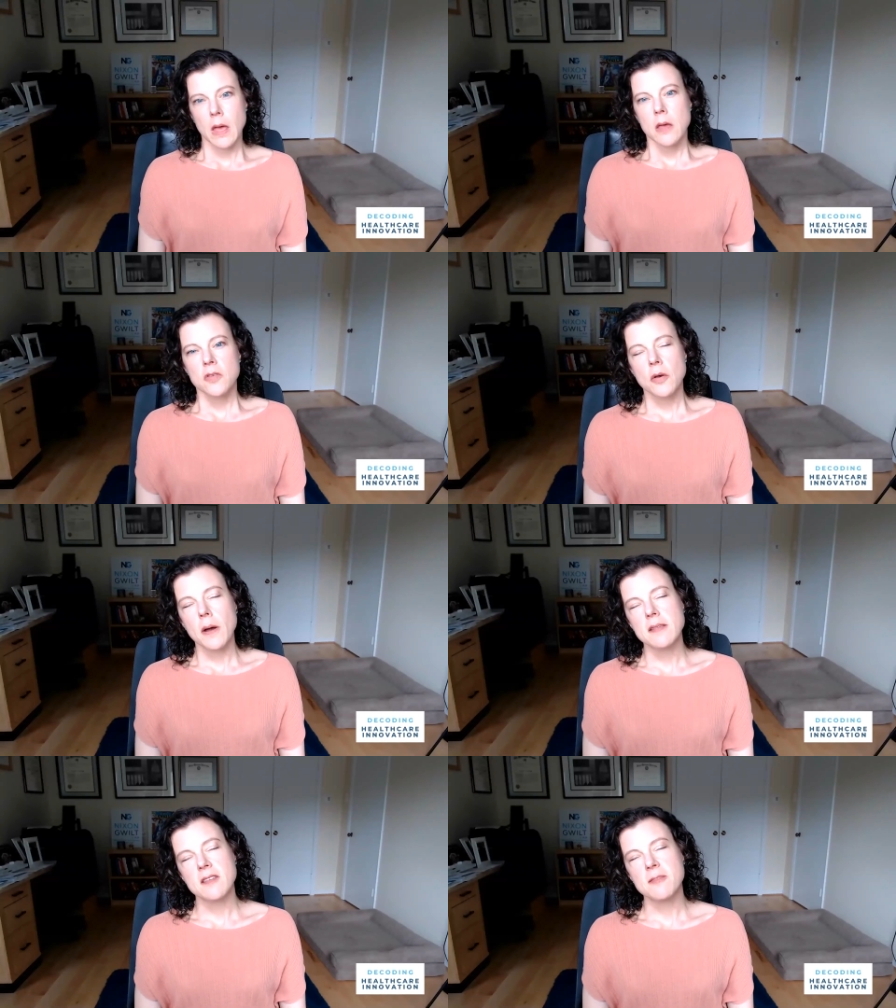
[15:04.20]
so
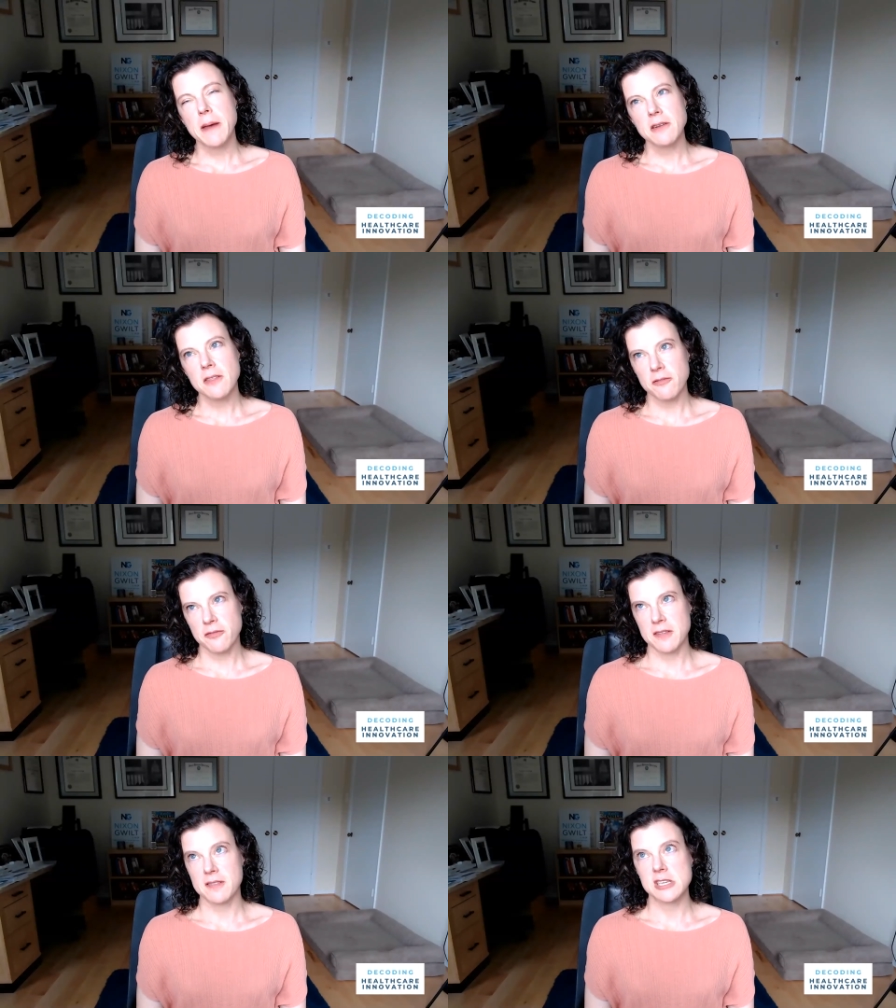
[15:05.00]
i suspect that
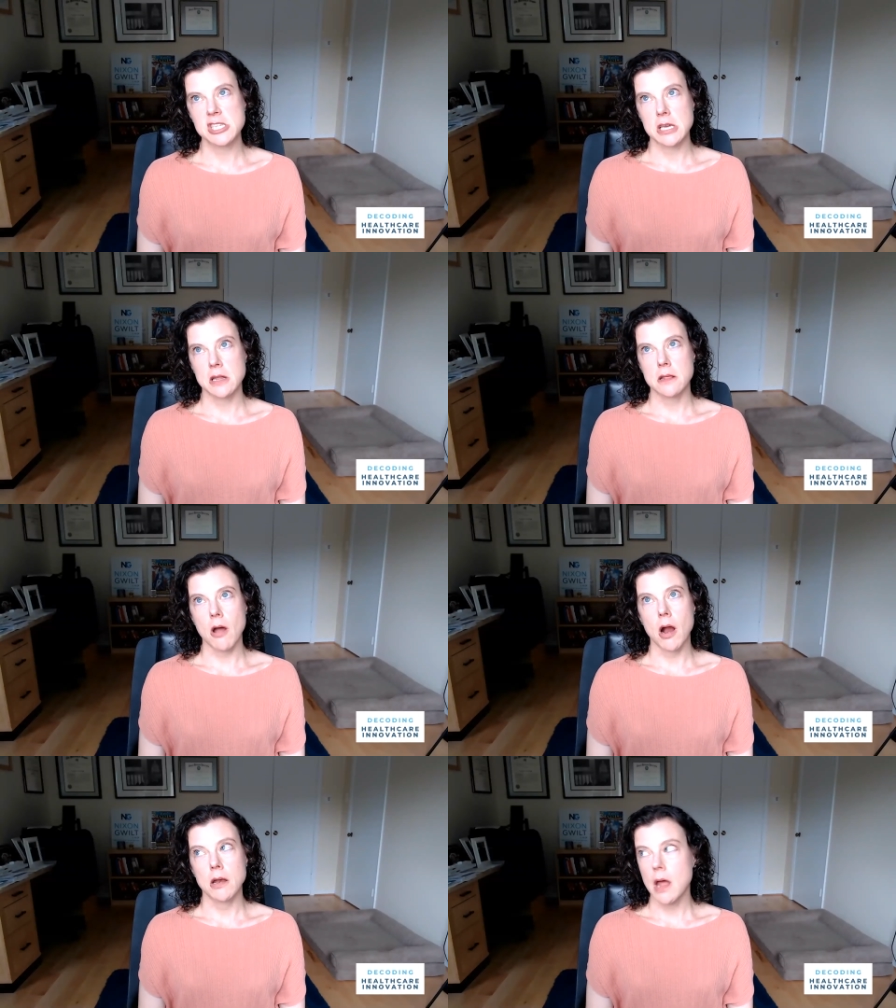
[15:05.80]
physicians
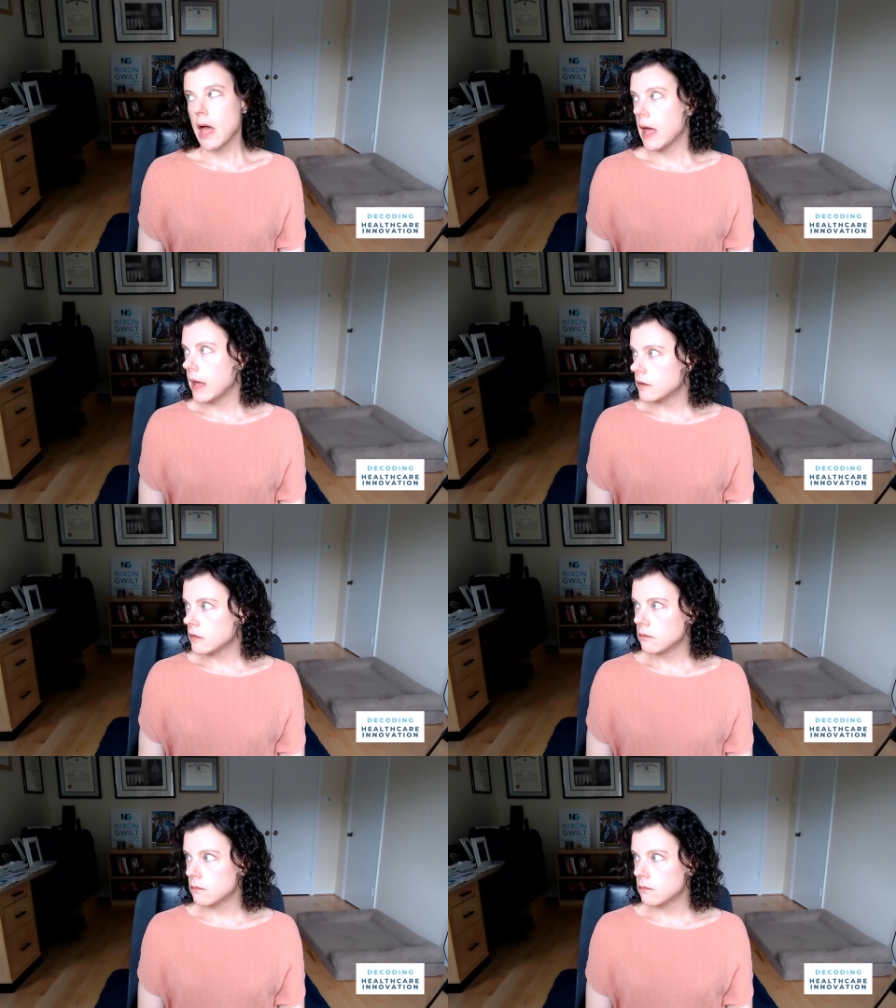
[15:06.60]
are not